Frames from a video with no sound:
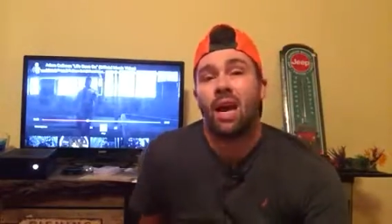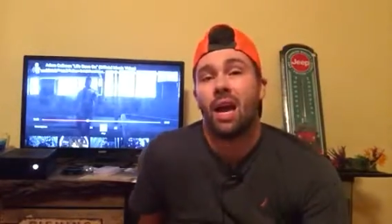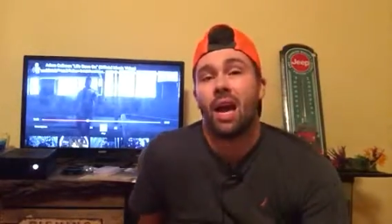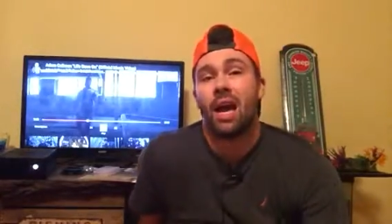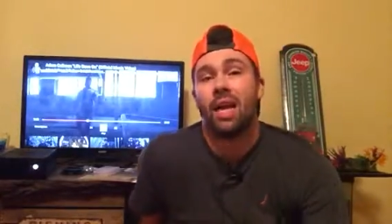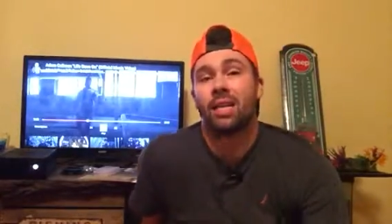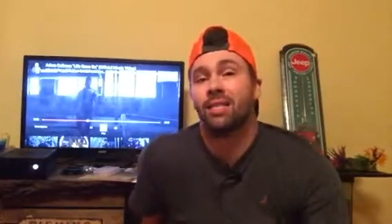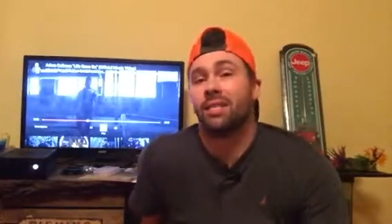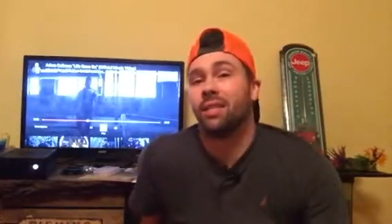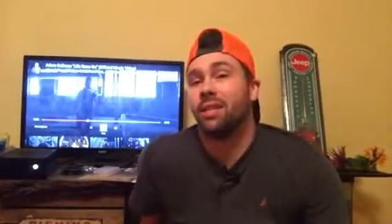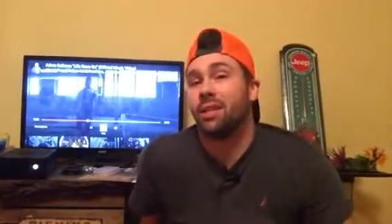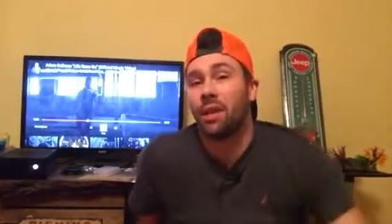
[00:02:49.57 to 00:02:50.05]

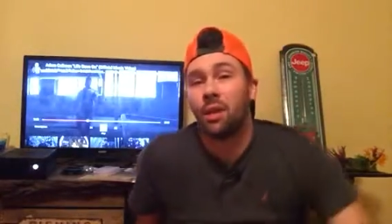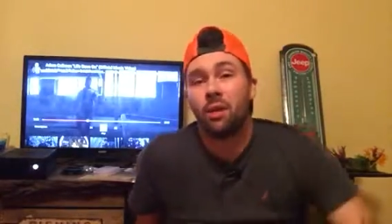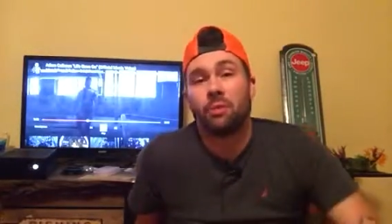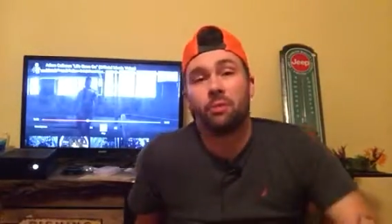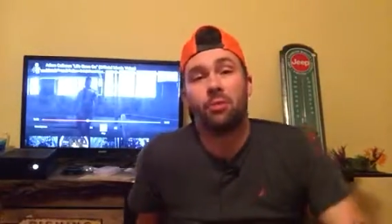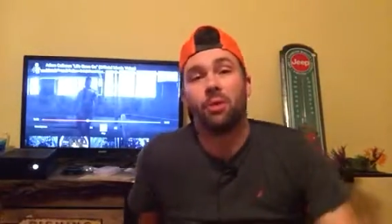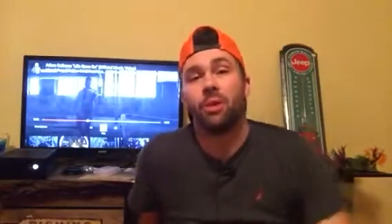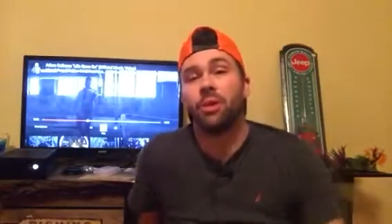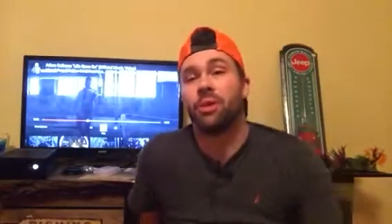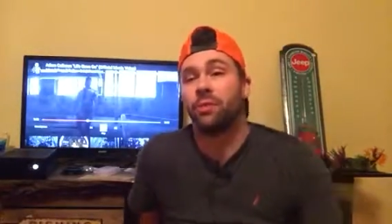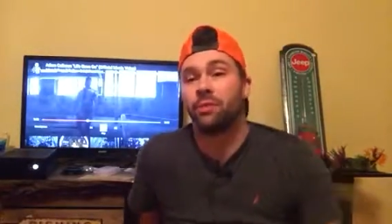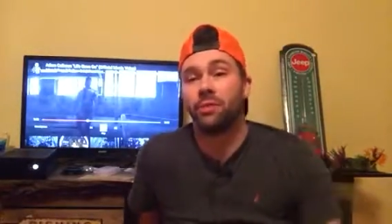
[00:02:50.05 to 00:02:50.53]
I send out
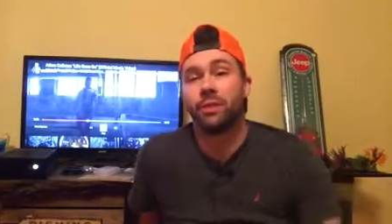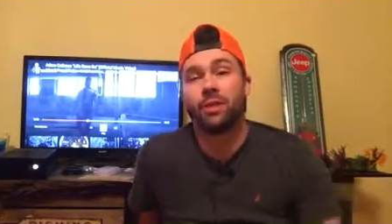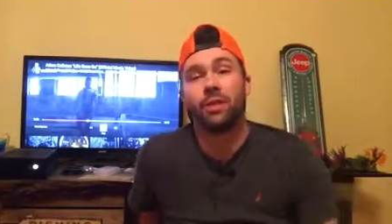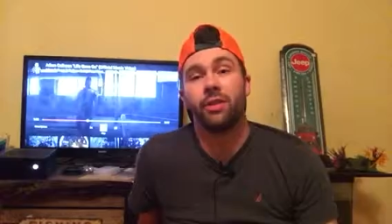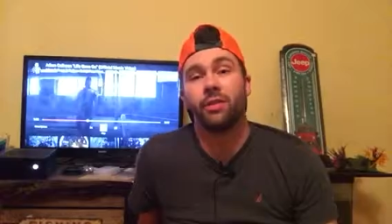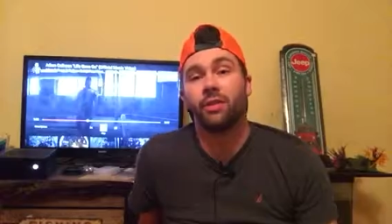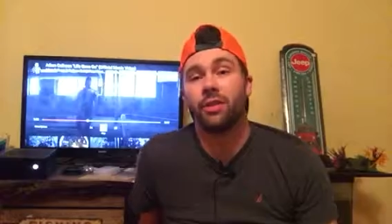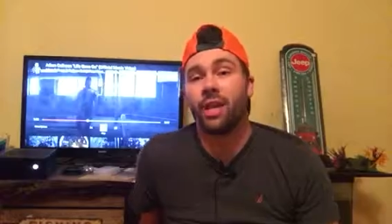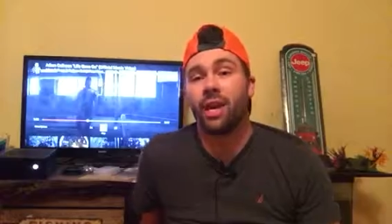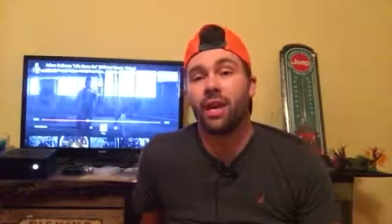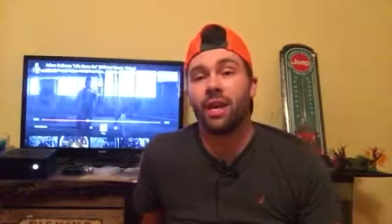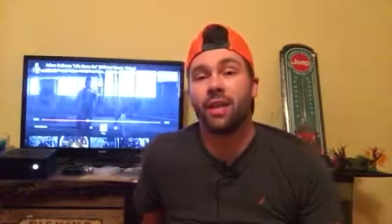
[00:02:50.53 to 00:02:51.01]
prayers for
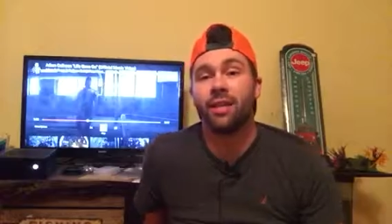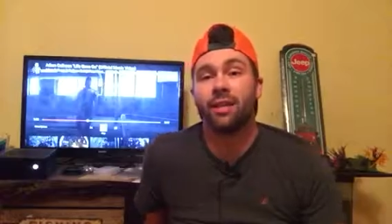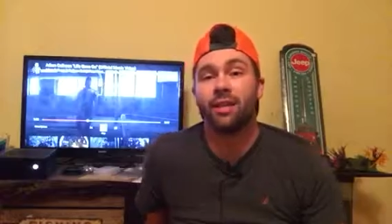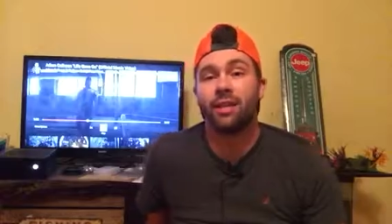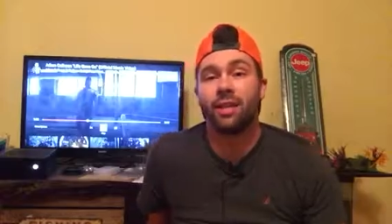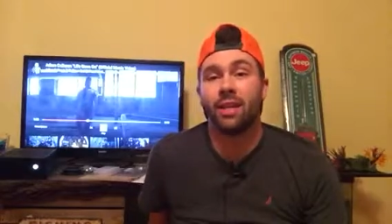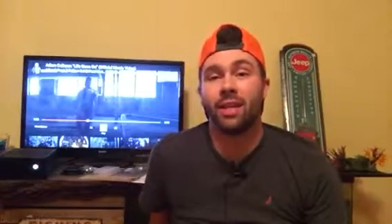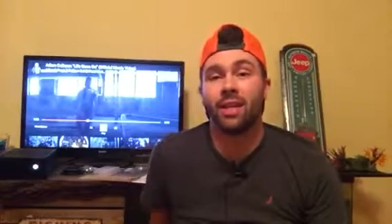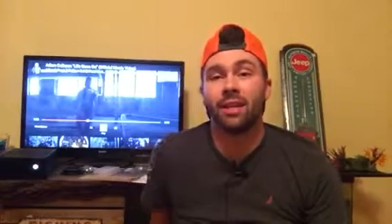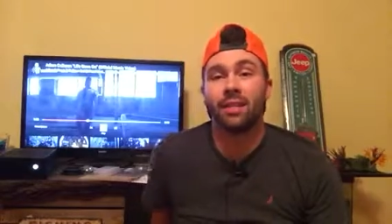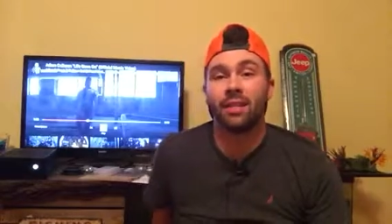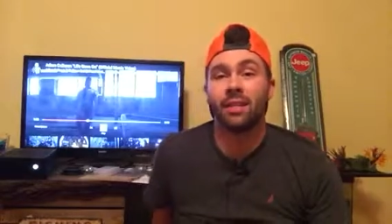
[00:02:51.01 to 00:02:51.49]
you guys.
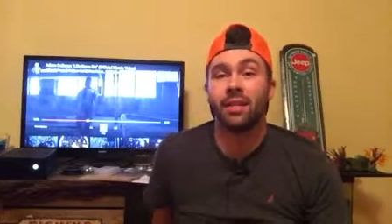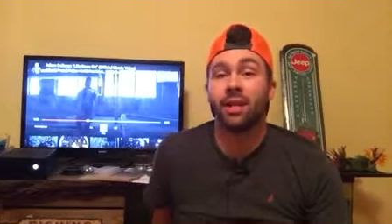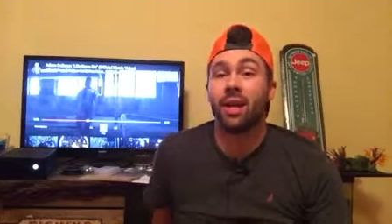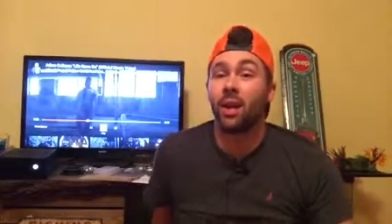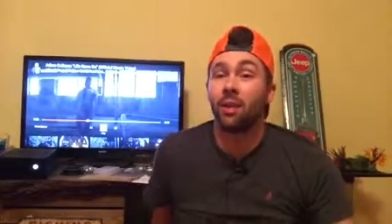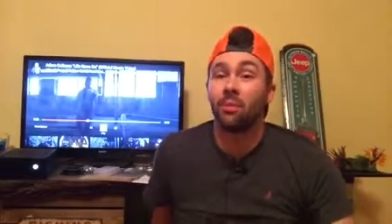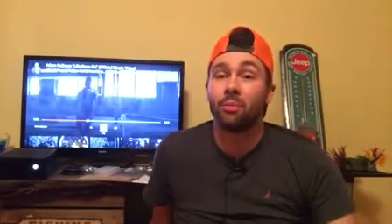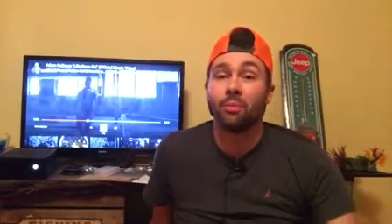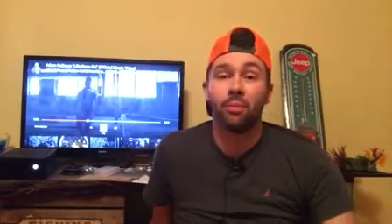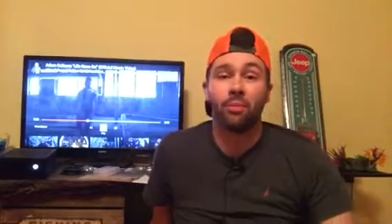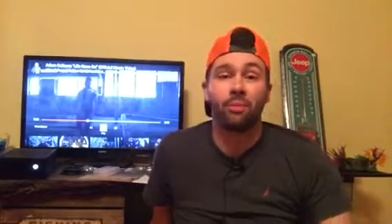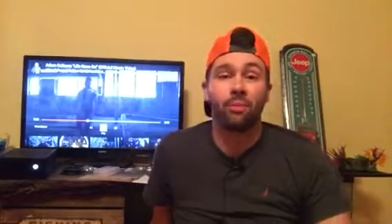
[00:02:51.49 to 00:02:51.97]
I send
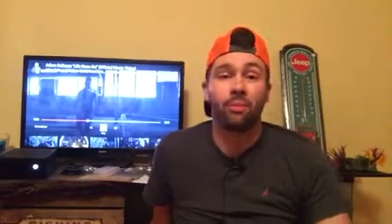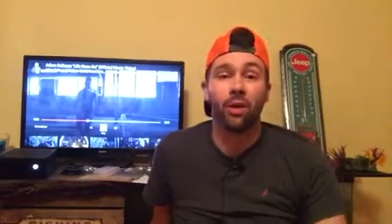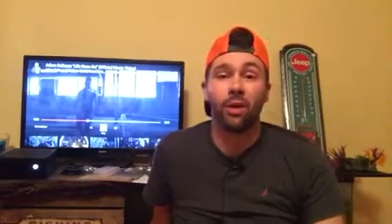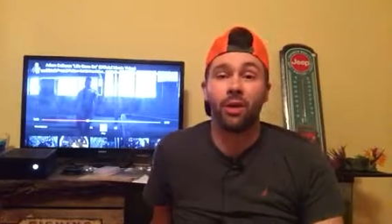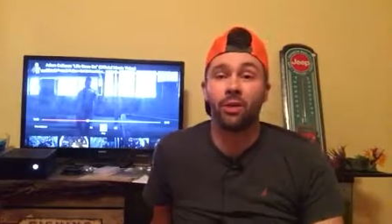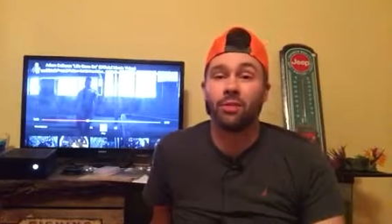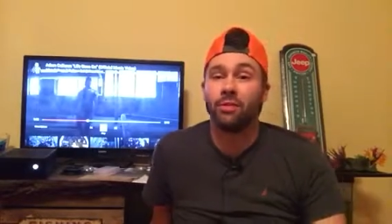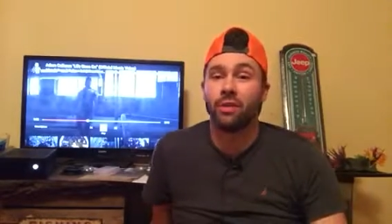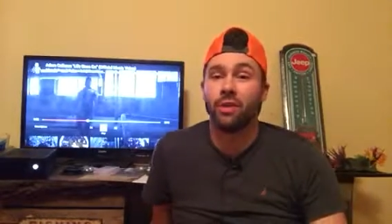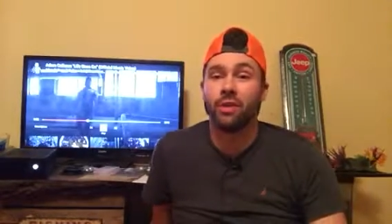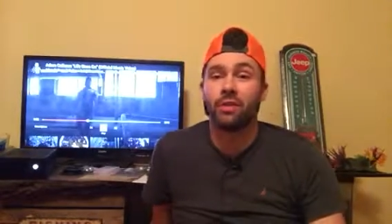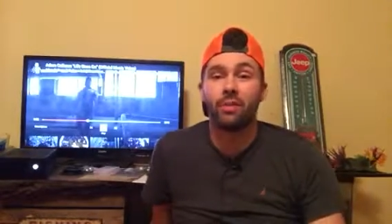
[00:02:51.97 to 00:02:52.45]
out
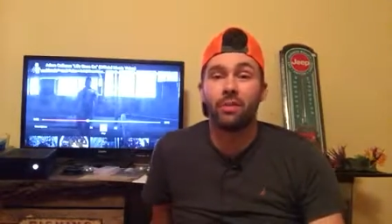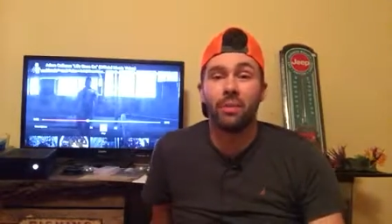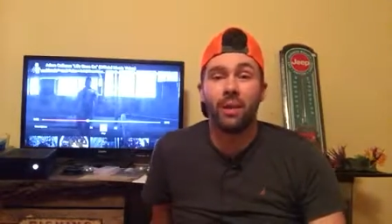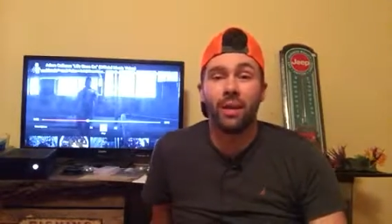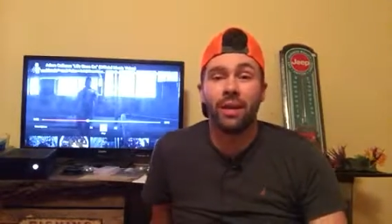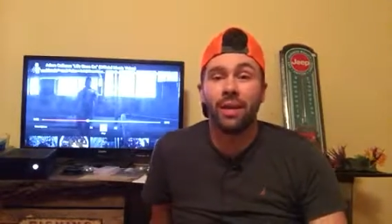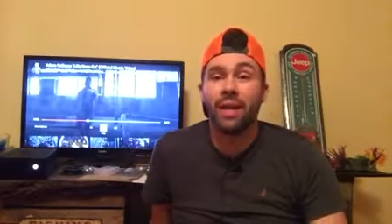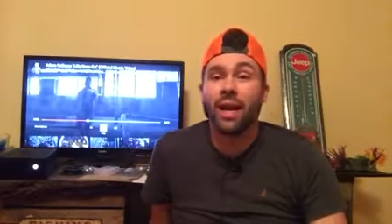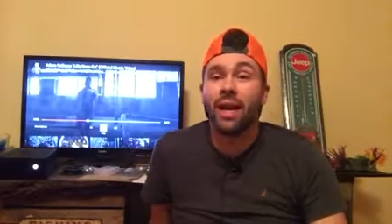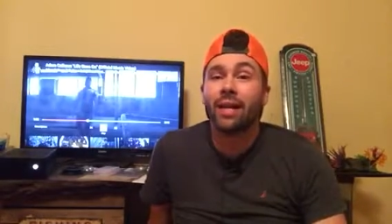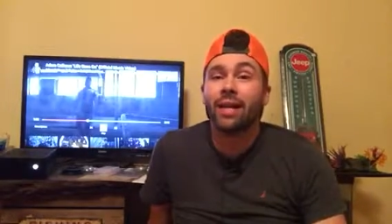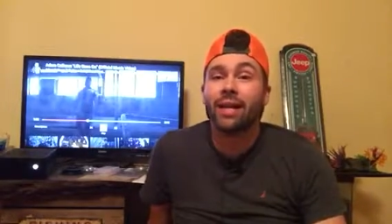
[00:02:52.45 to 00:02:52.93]
prayers for
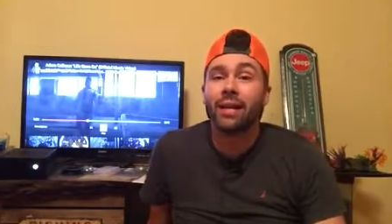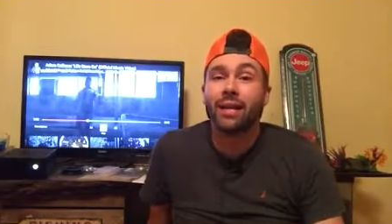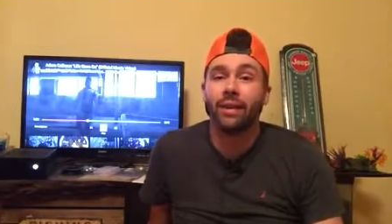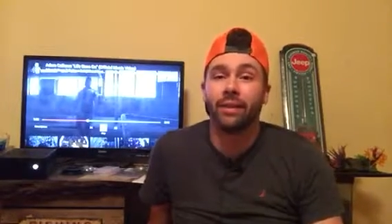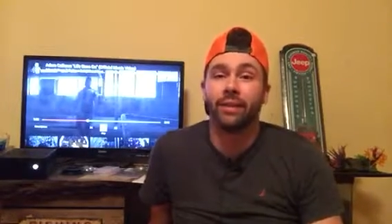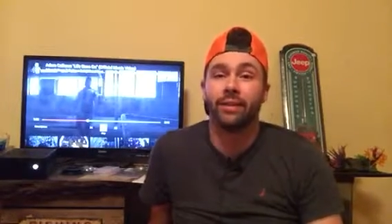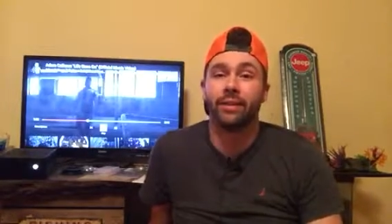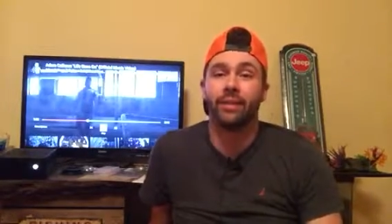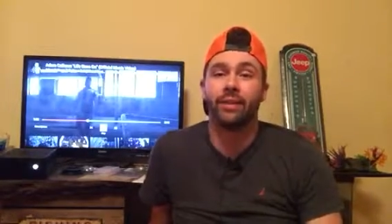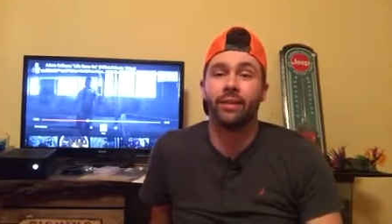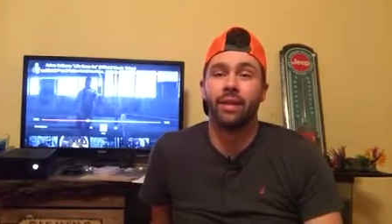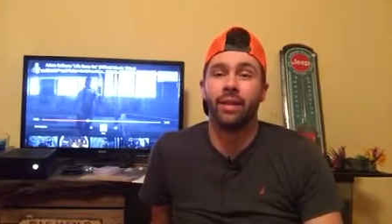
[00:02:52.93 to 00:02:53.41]
everybody I
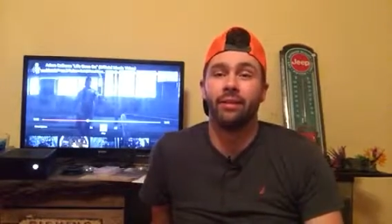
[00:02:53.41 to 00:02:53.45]
can,